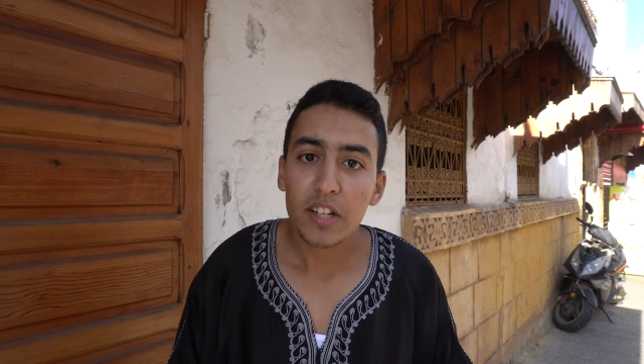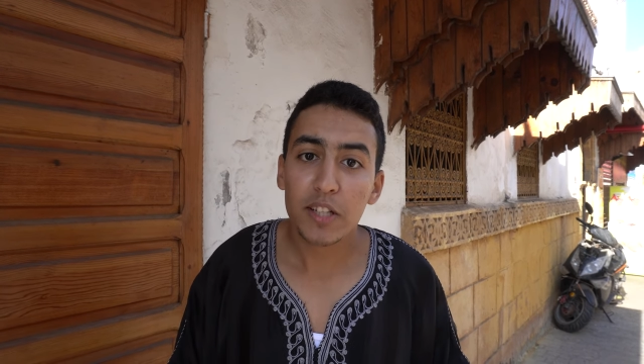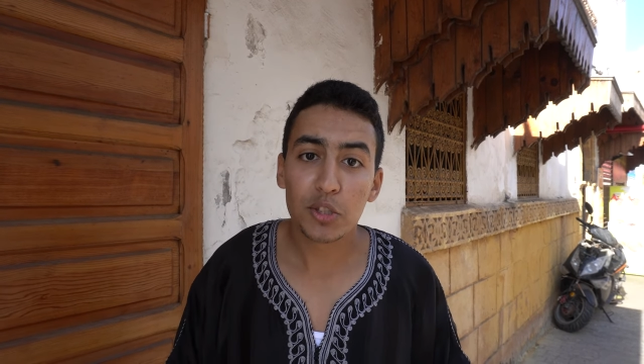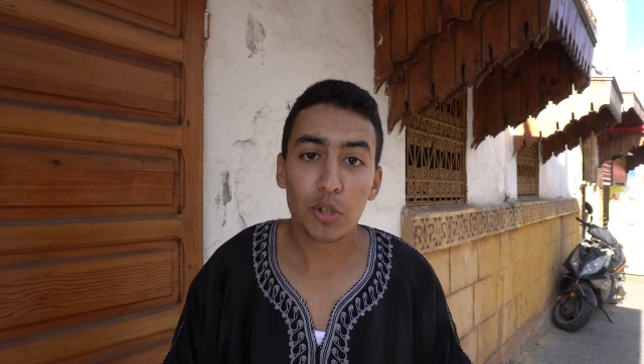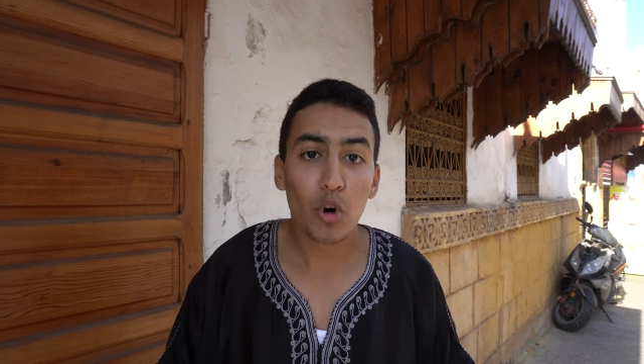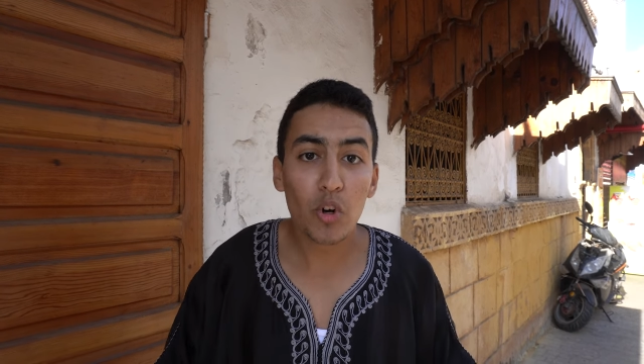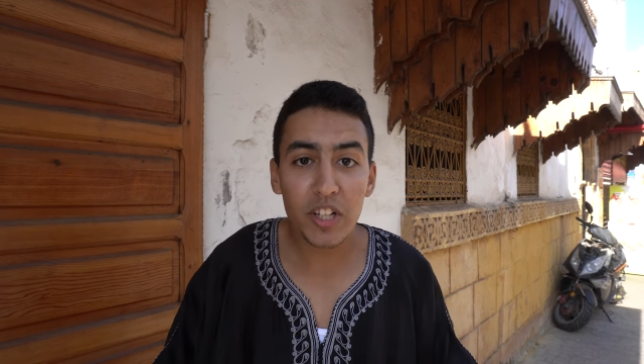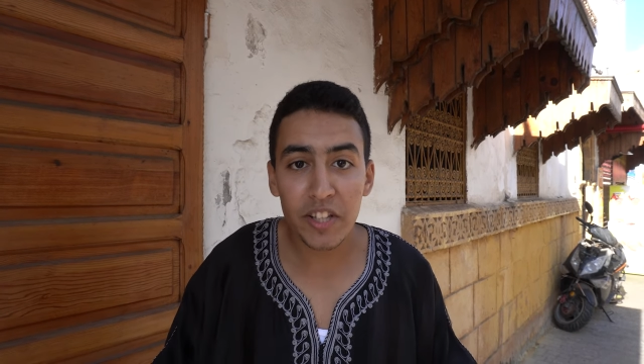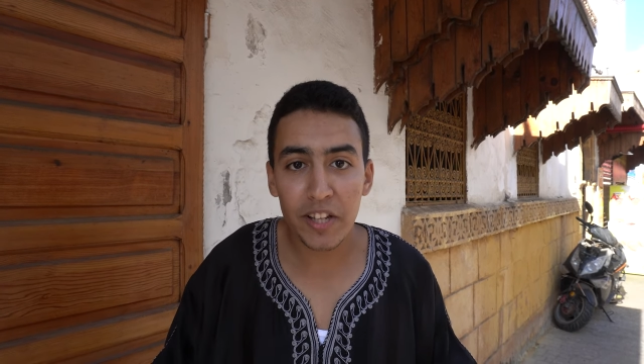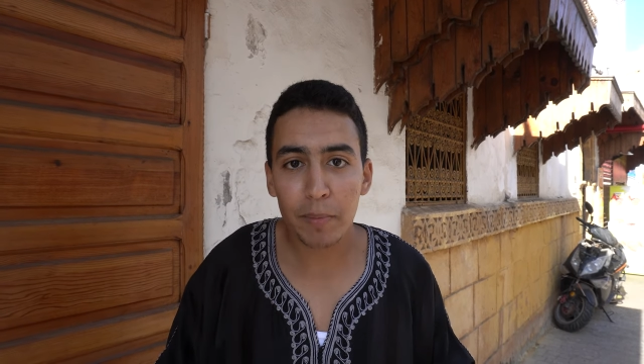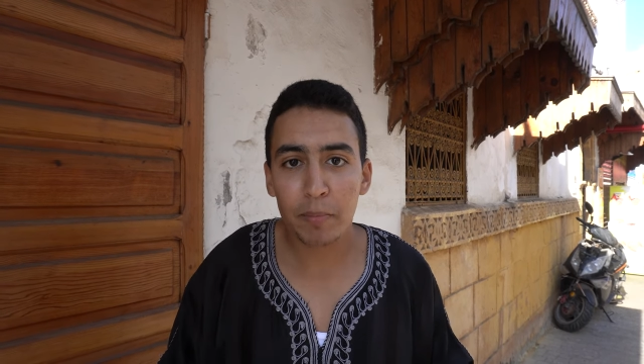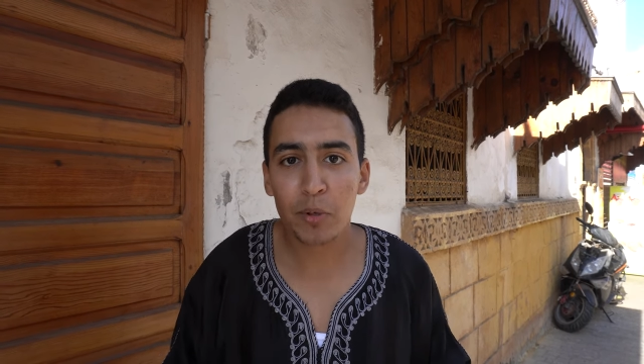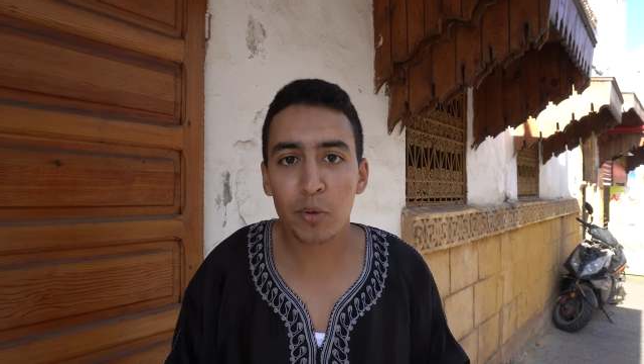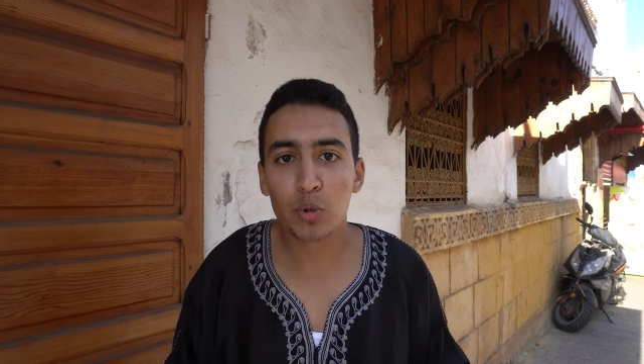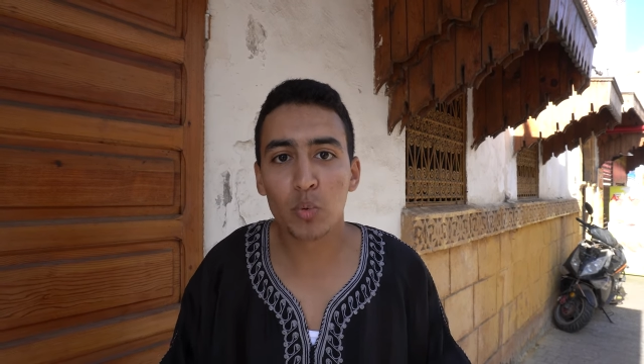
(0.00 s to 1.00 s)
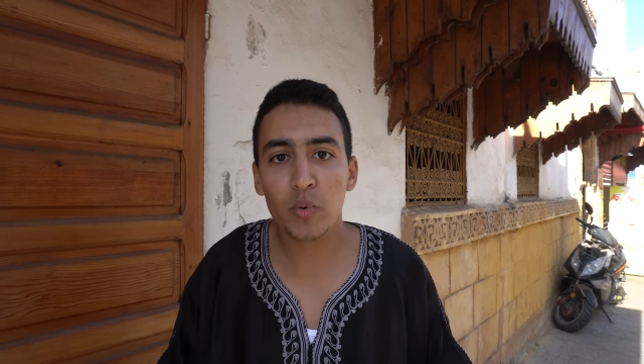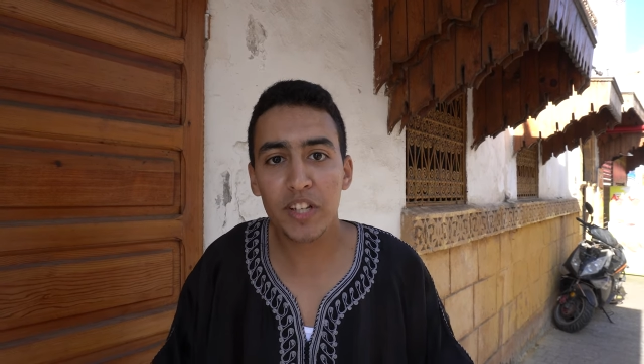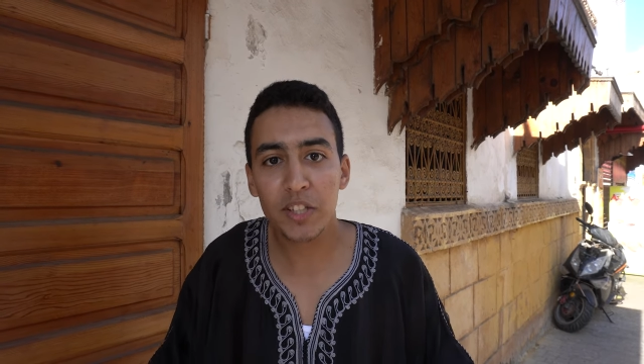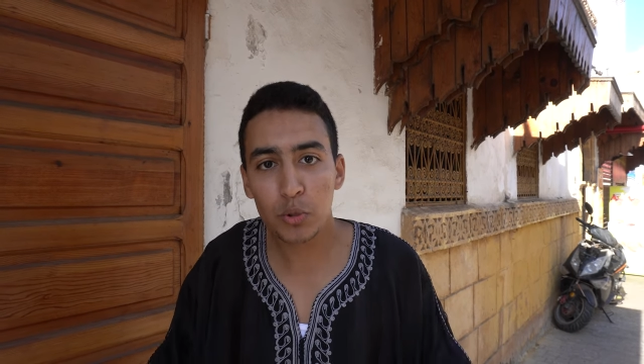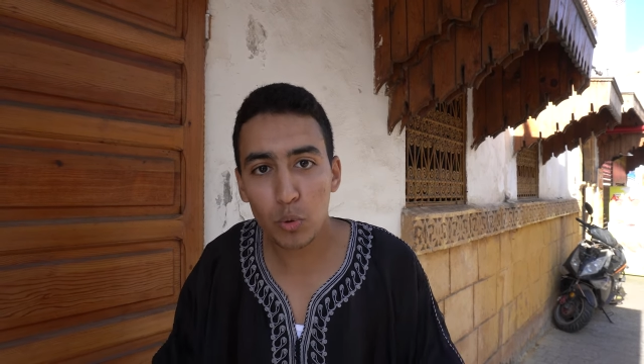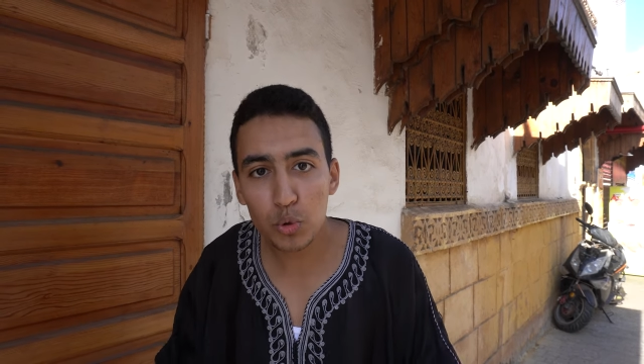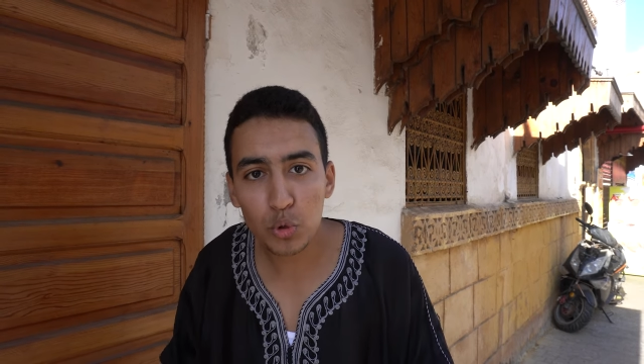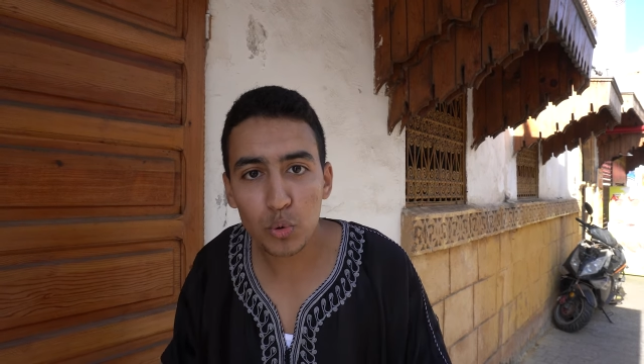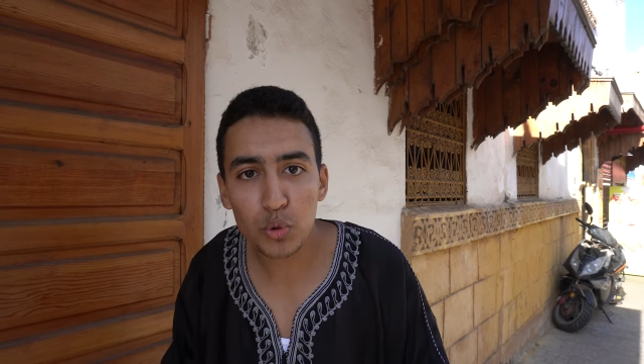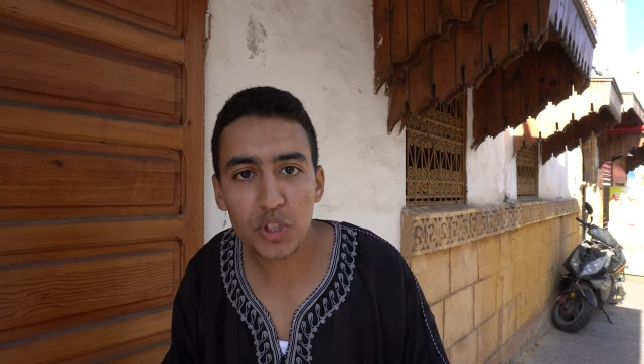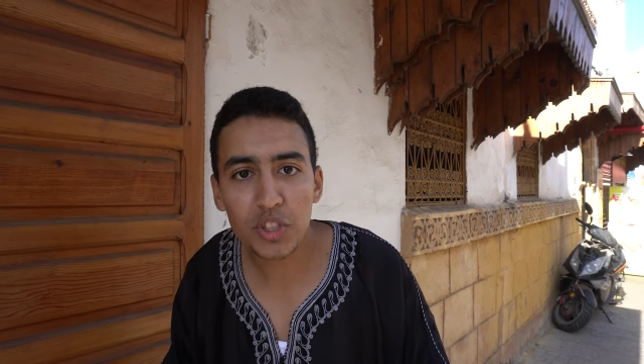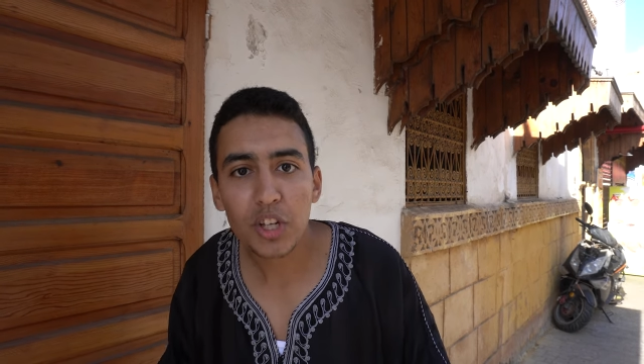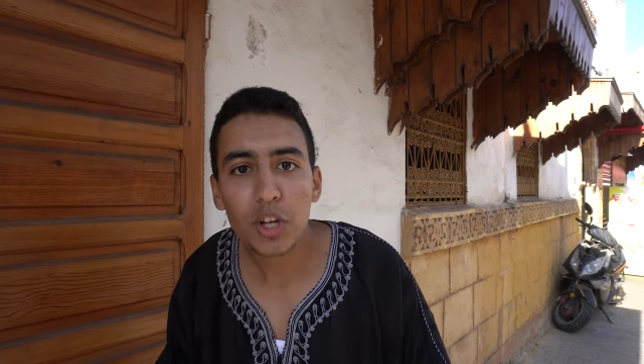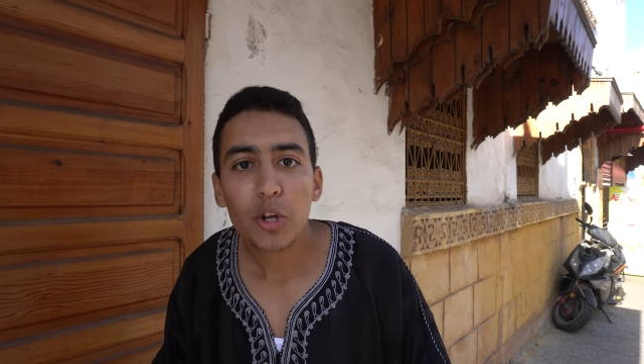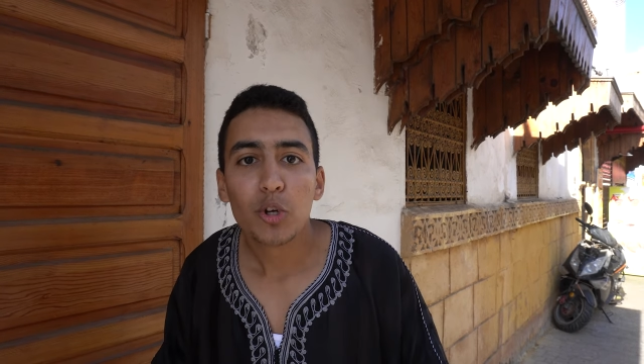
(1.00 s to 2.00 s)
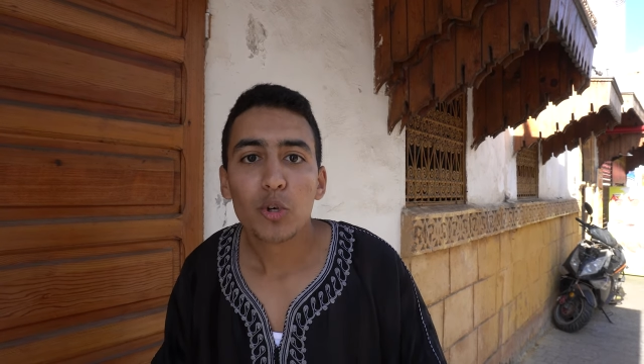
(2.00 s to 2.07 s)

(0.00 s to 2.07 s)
It's a holiday because we eat couscous.